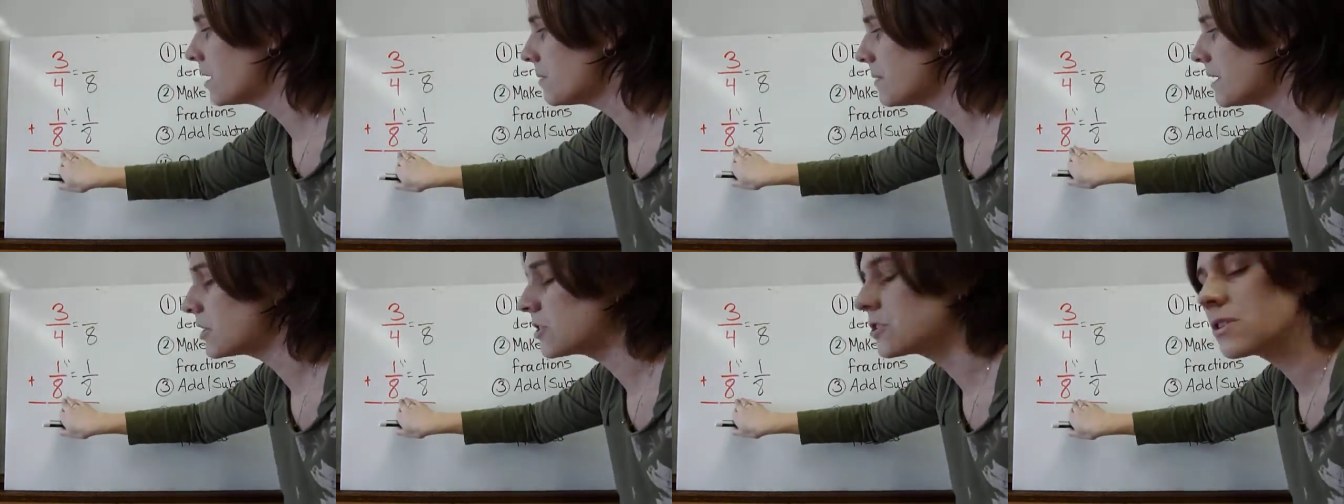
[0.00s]

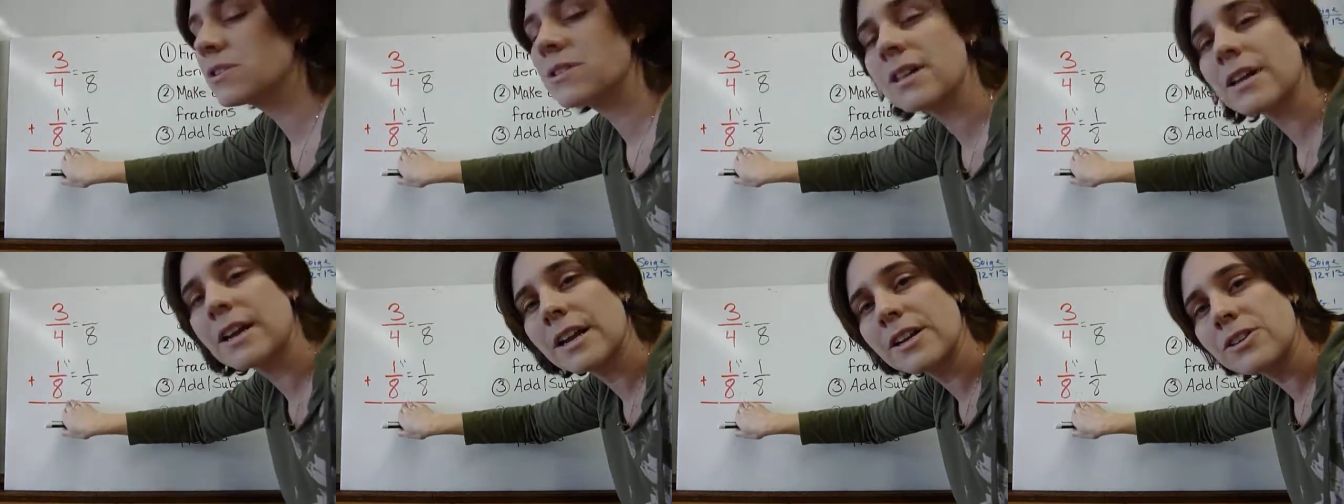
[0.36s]
to make sure
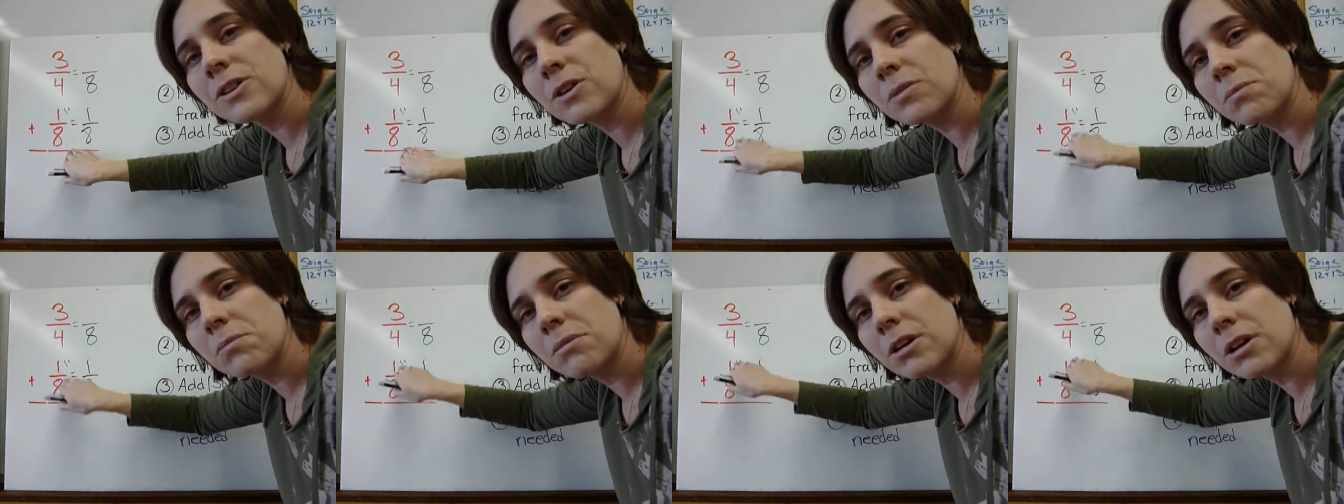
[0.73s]
that I
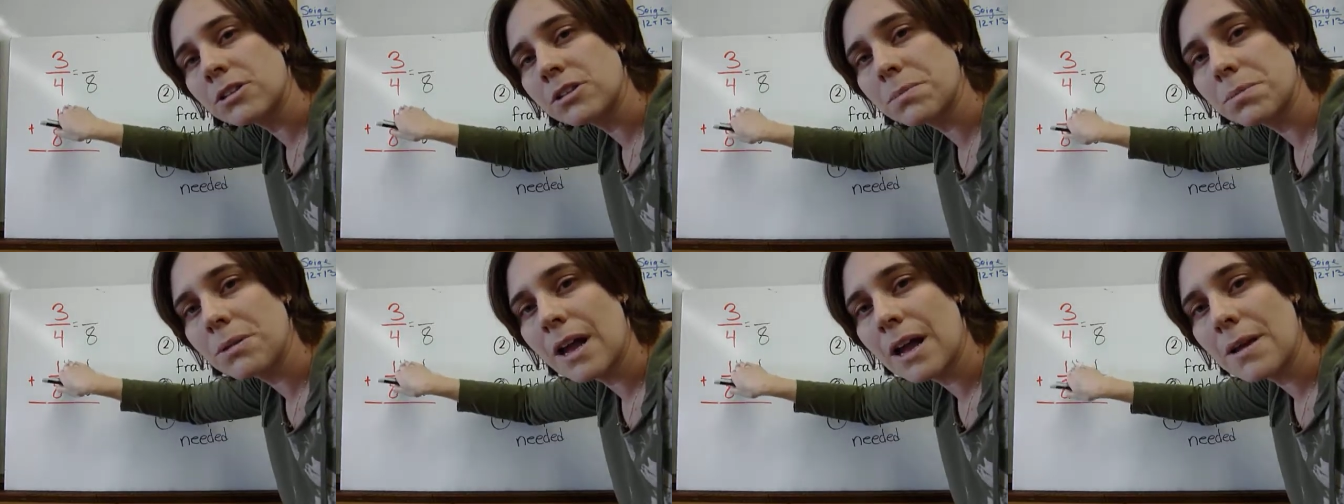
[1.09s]
don't
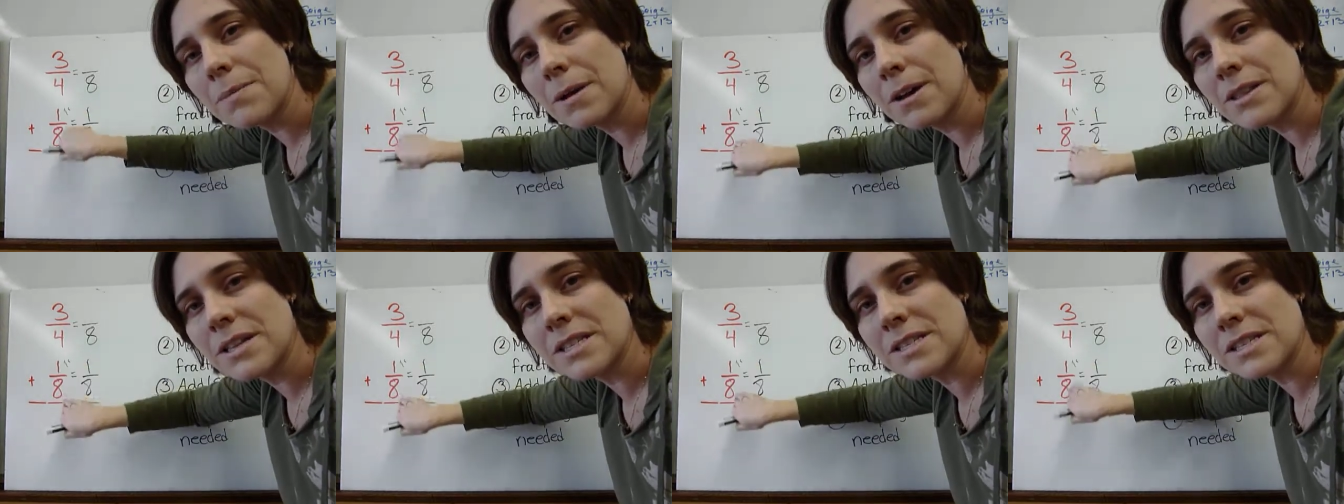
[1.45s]
multiply
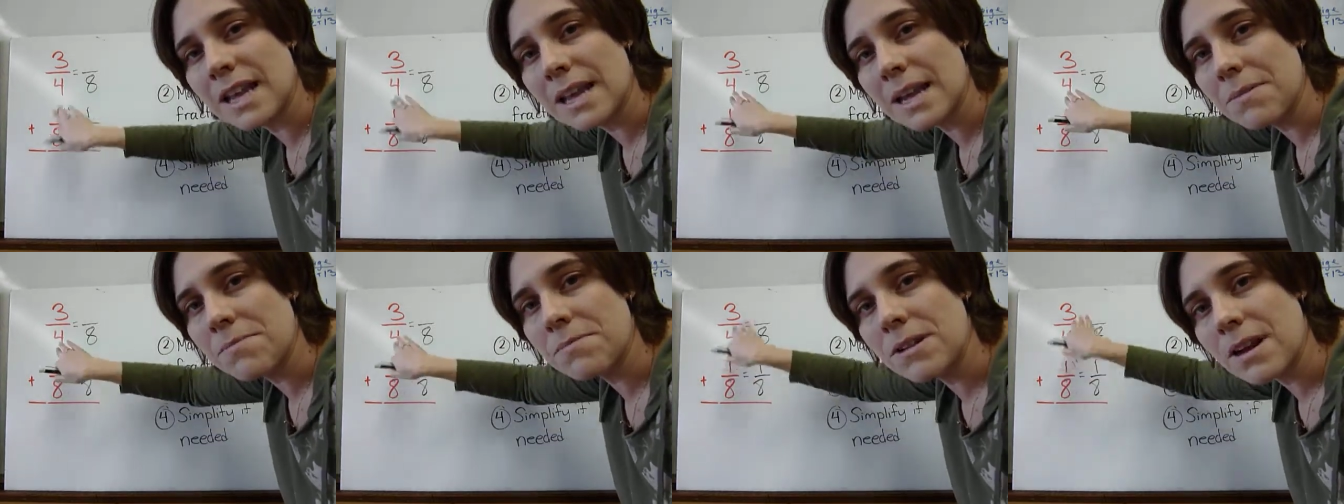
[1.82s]
by the
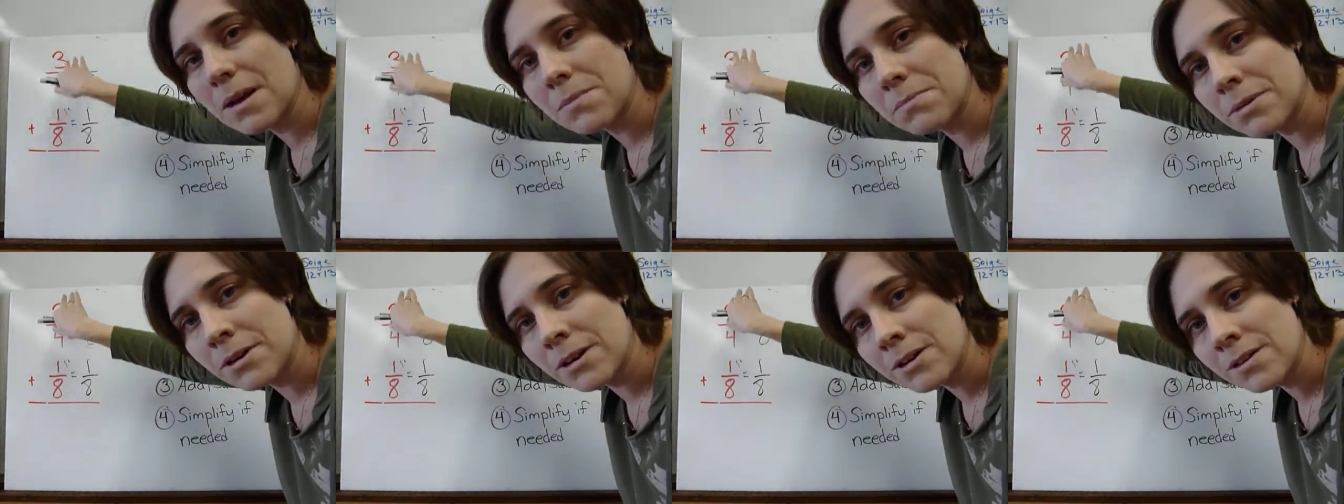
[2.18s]
same
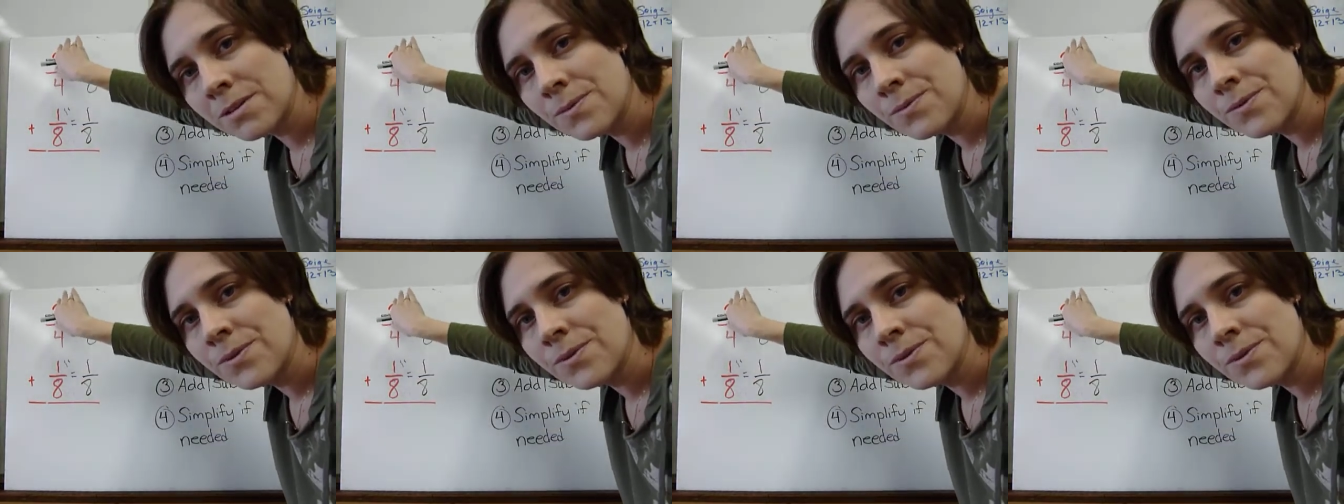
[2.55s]
number